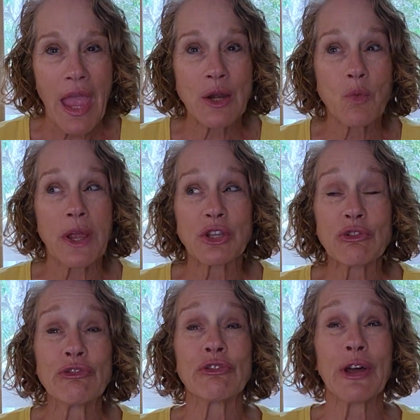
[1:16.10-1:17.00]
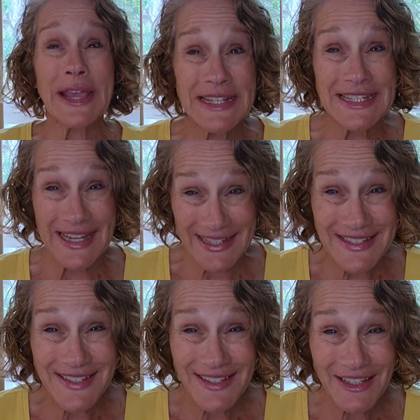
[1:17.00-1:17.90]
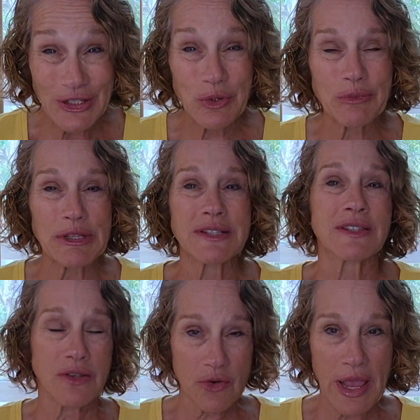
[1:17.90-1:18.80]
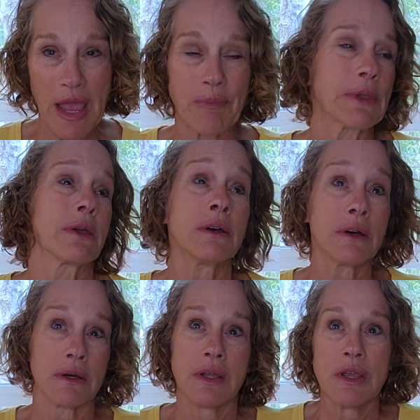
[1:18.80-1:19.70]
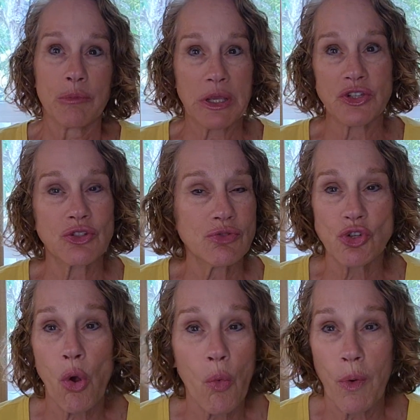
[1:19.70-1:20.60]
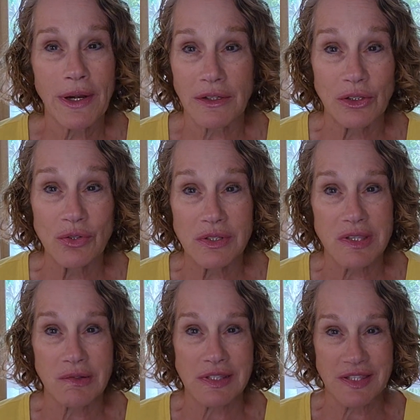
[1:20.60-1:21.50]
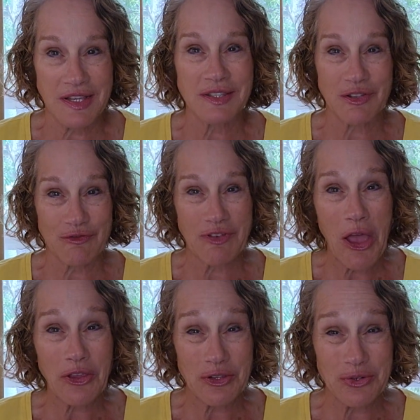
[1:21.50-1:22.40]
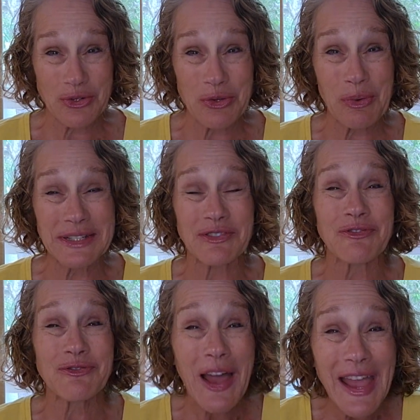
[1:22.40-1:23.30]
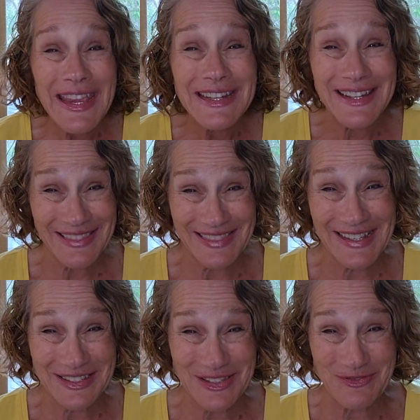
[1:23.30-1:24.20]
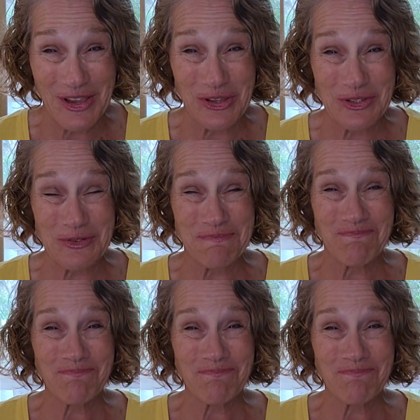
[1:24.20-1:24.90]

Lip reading: And when you find it, you would be so happy, because you don't want to lose those things of value. You want to find things of value.